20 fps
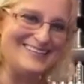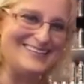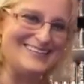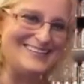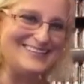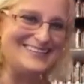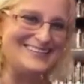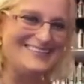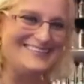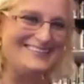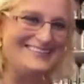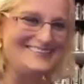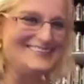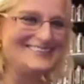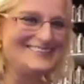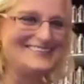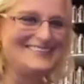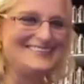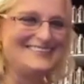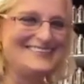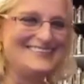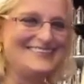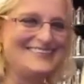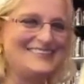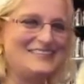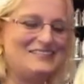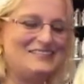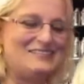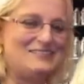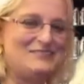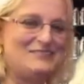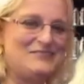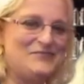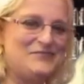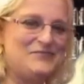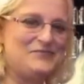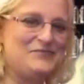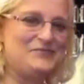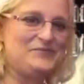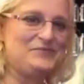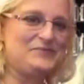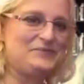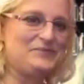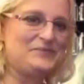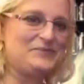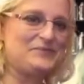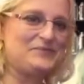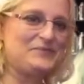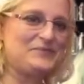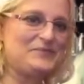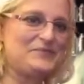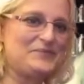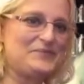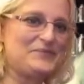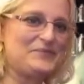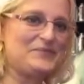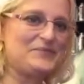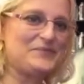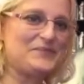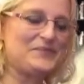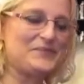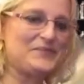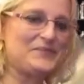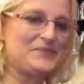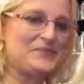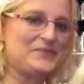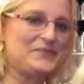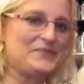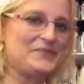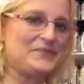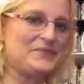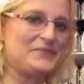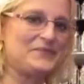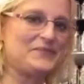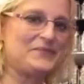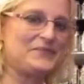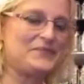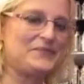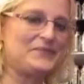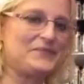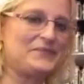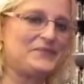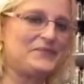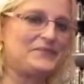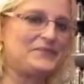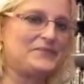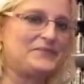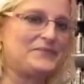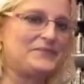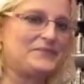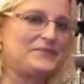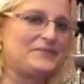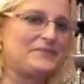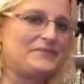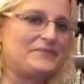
(silent)